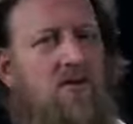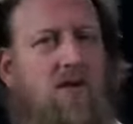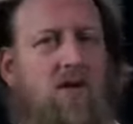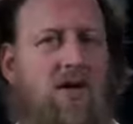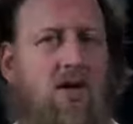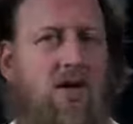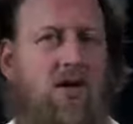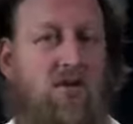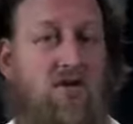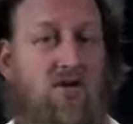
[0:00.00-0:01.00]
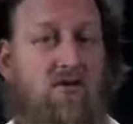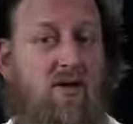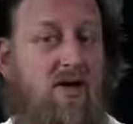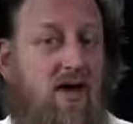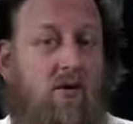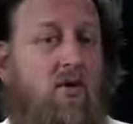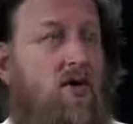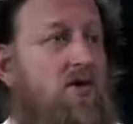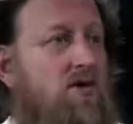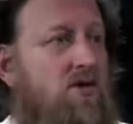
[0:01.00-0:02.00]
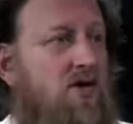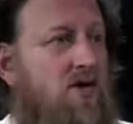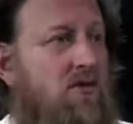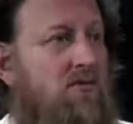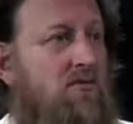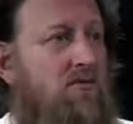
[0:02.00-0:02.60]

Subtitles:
You know? But generally, what can you say?